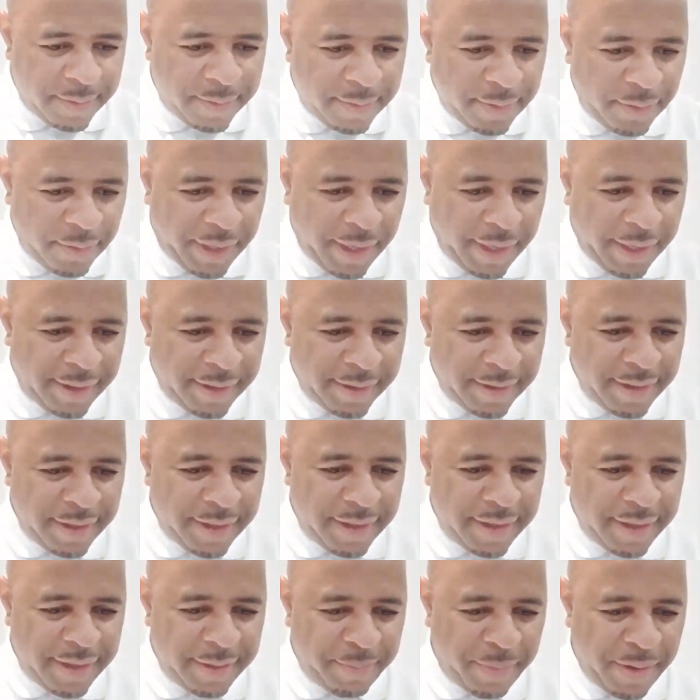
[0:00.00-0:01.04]
okay,
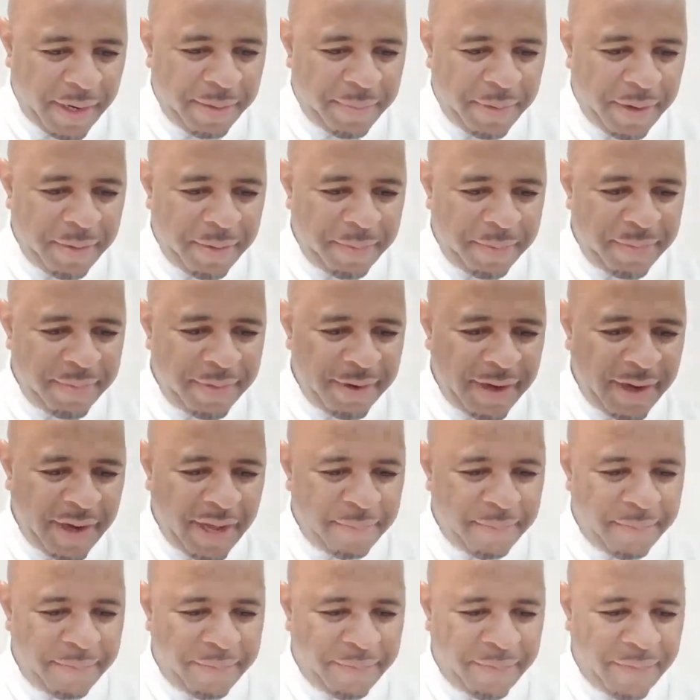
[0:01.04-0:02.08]
bye, Ibrahim.
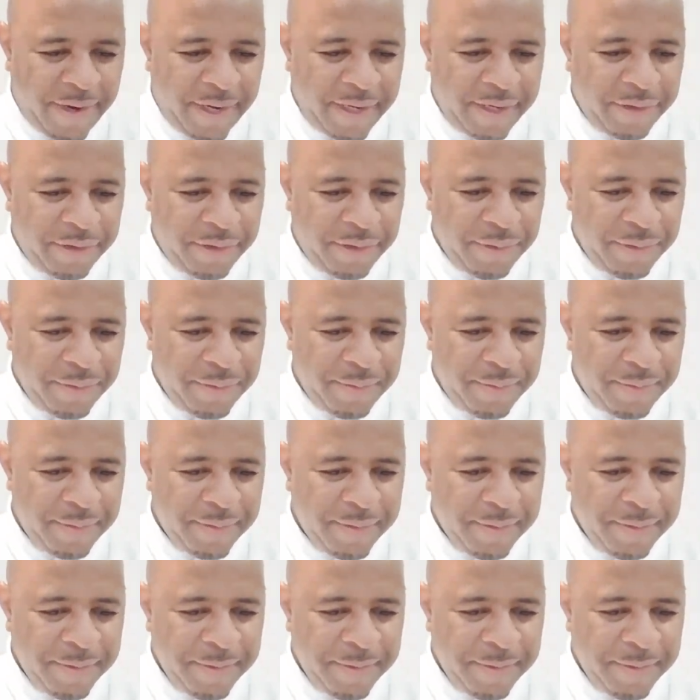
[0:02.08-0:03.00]
I'm fine, and you?